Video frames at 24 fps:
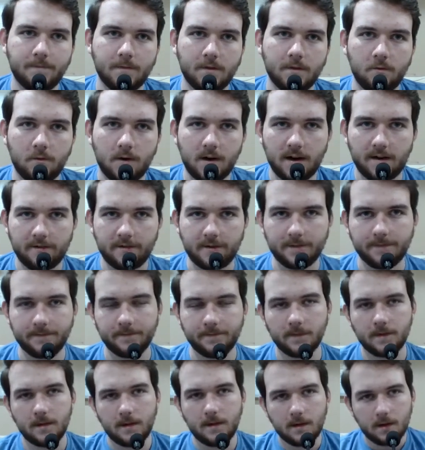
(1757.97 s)
Whatever.
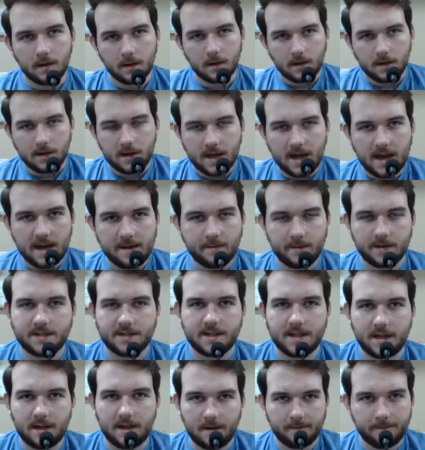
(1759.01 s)
Yeah, I
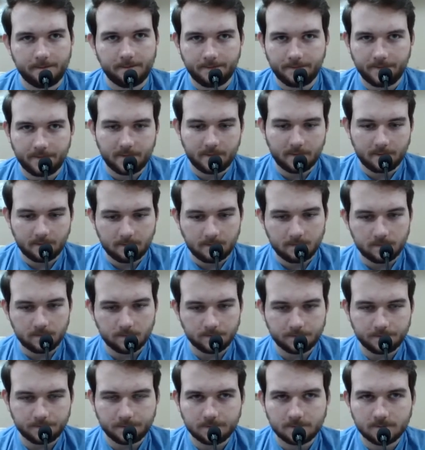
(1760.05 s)
messed it up.
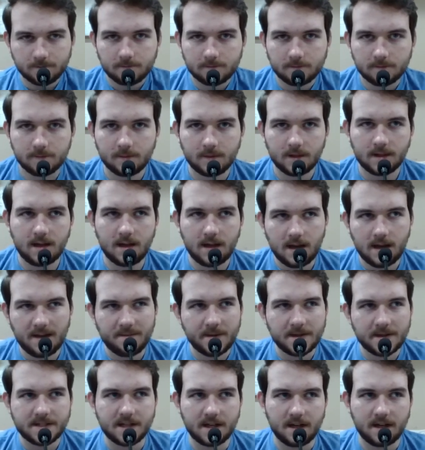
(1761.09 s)
Yeah, I
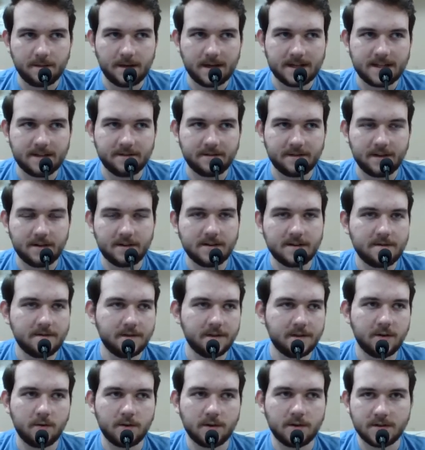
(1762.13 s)
messed it up. I
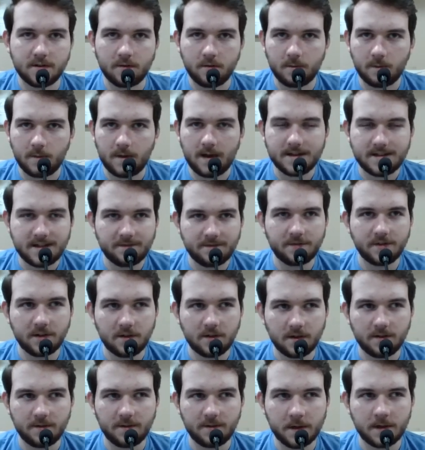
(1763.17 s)
definitely
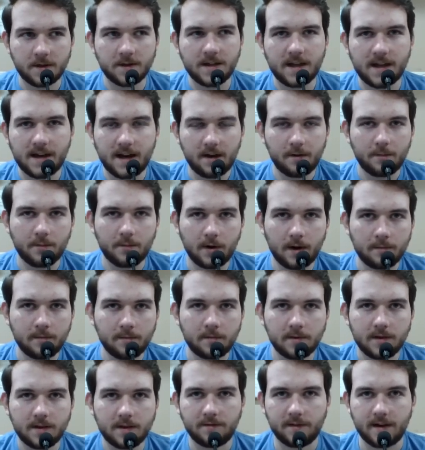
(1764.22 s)
could have figured that out
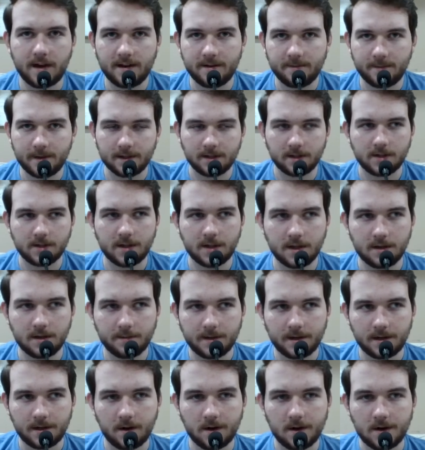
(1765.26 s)
probably if I had been looking a
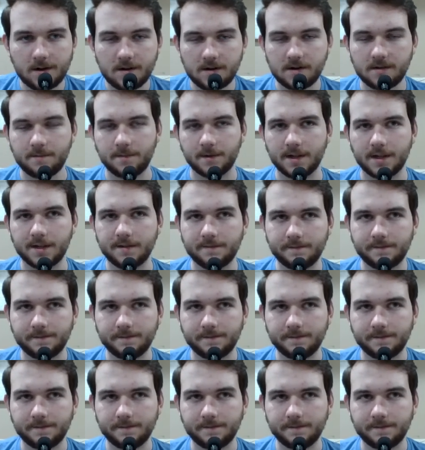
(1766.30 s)
bit harder, but